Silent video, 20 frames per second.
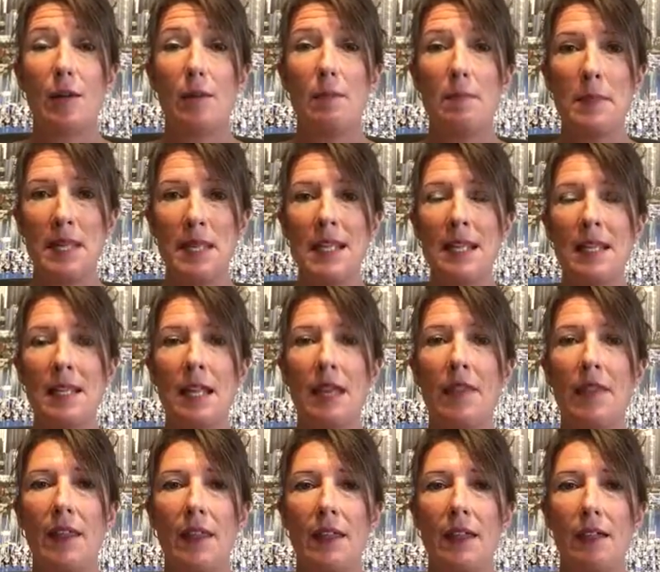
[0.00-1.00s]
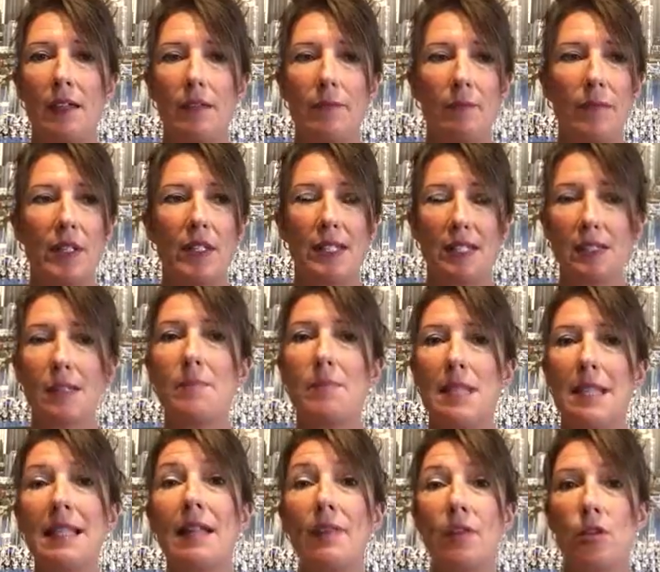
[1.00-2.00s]
mean that, it doesn't
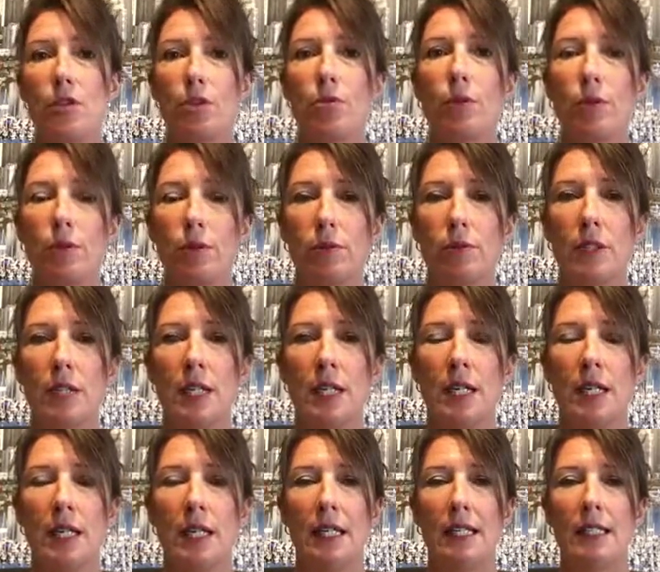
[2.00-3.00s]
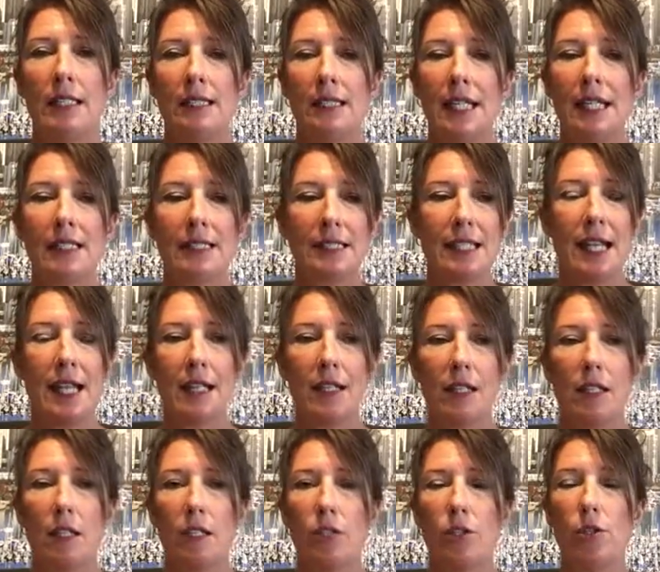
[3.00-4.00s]
mean that they're true, in the sense that
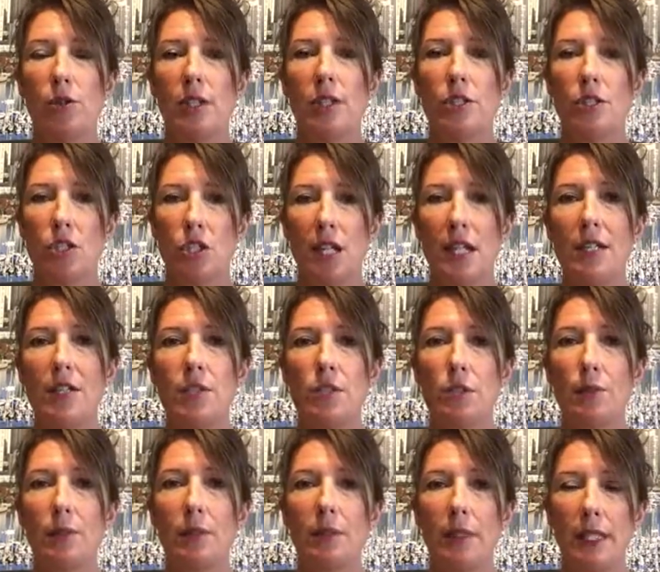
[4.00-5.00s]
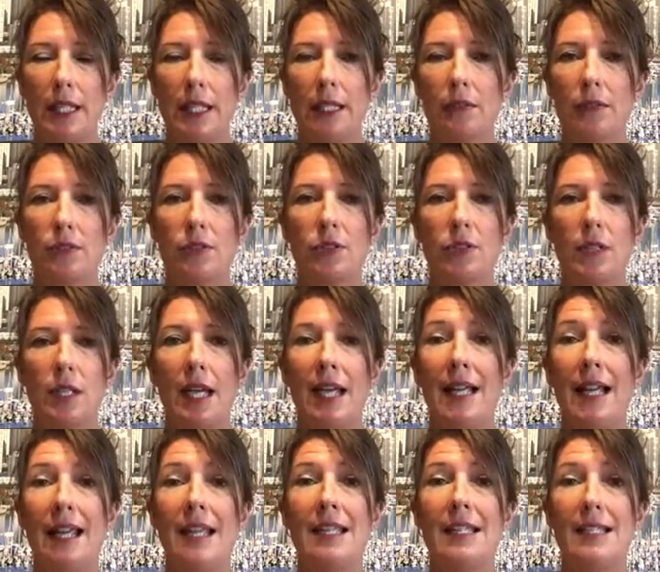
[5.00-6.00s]
you can change your beliefs
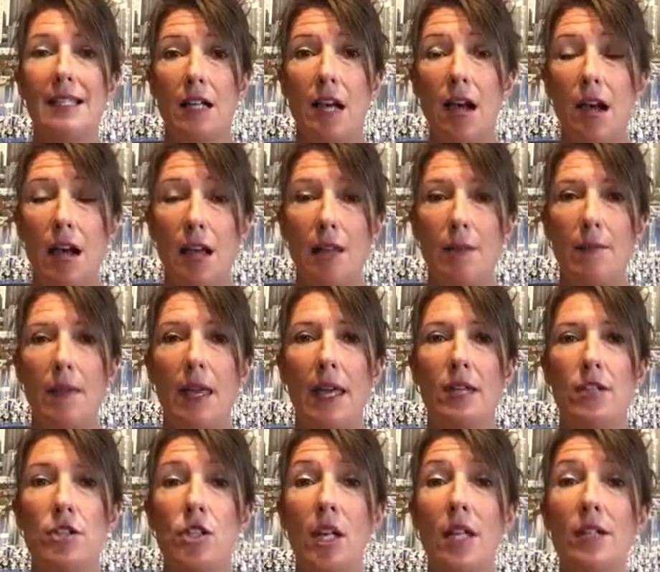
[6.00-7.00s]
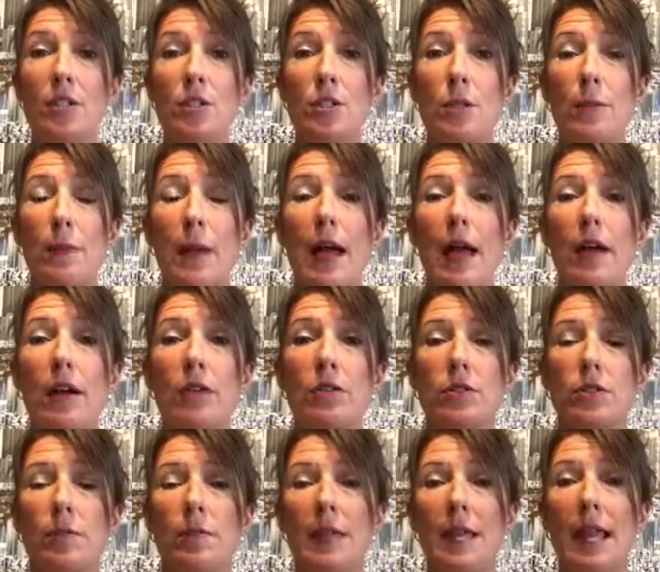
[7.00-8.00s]
at any time and change the
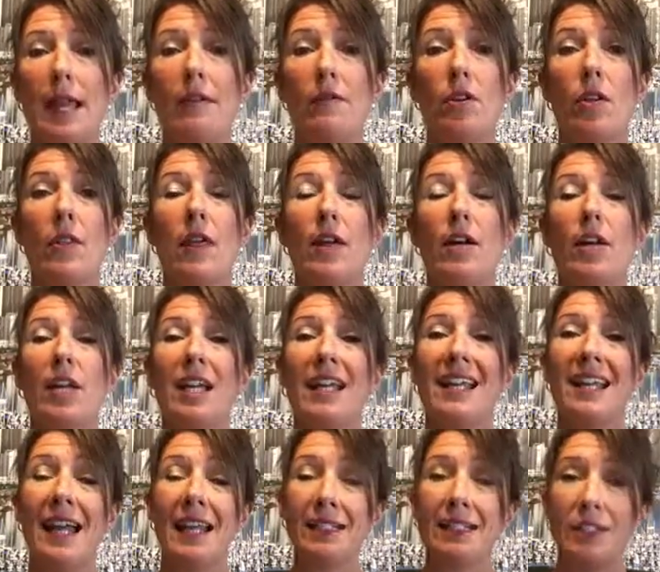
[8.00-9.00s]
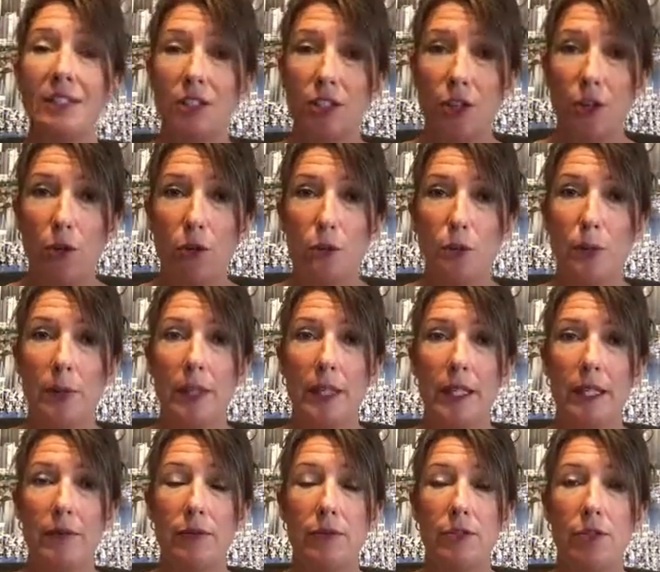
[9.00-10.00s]
patterns of behavior that are connected to those
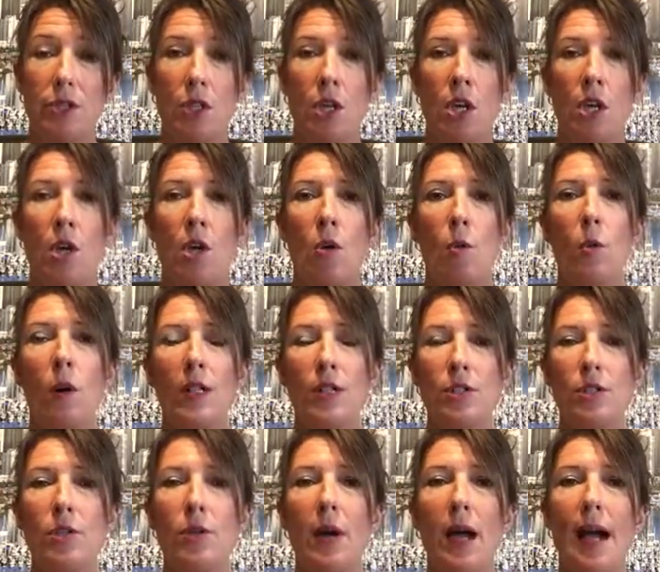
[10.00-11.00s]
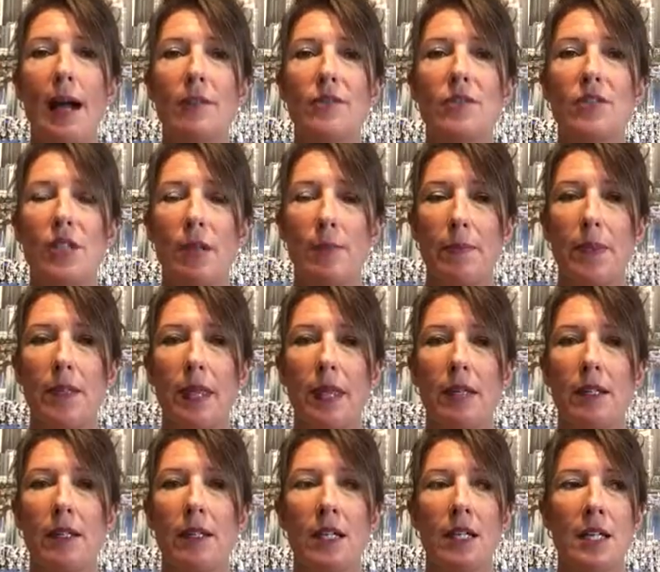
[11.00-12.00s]
beliefs once you have
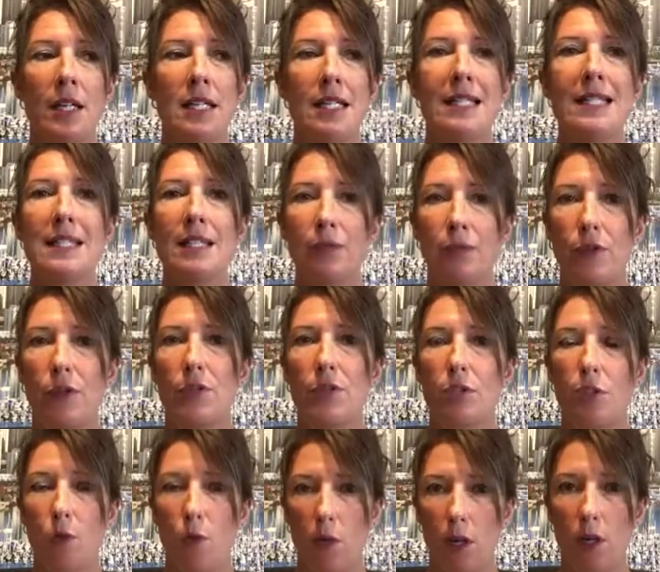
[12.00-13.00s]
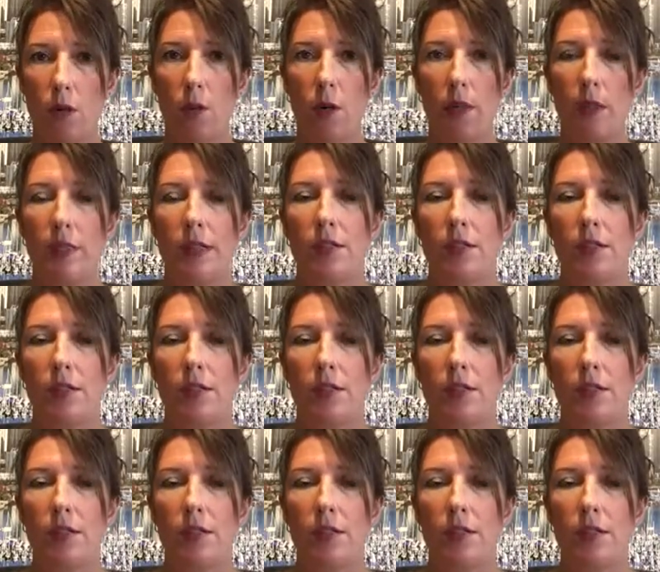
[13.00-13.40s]
something different to work with.